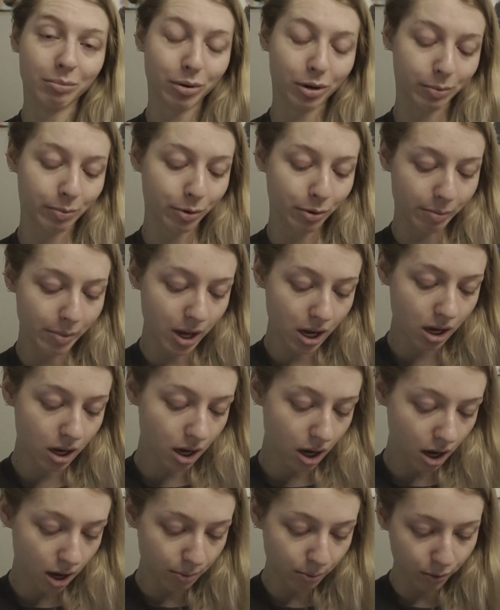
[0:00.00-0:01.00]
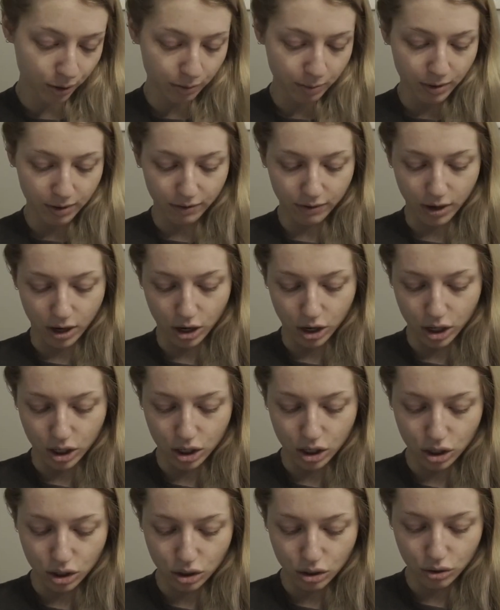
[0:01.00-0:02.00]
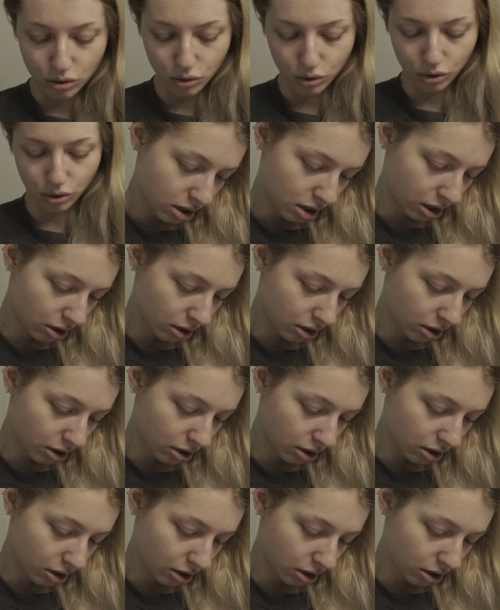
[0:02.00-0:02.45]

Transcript: purple makeup with cute.